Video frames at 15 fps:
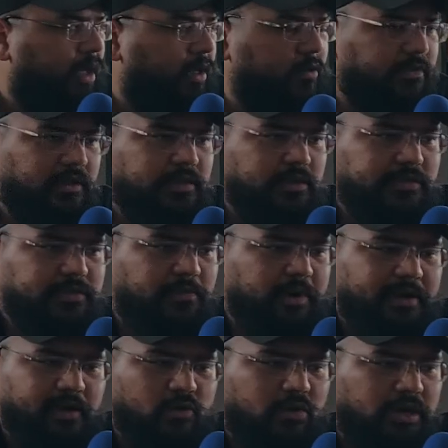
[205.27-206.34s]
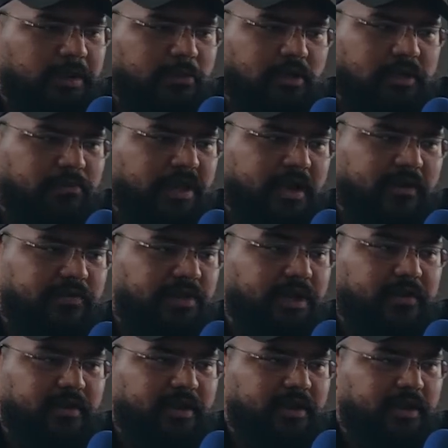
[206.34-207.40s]
I don't think there was a better goalkeeper on the planet
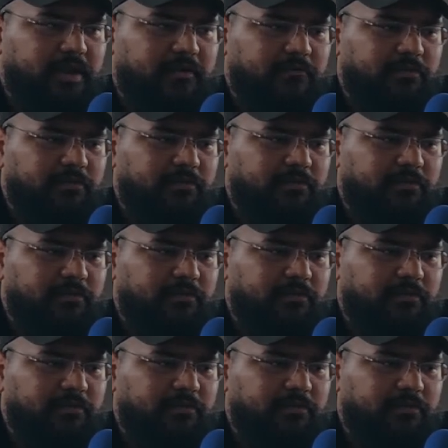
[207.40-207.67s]
than De Gea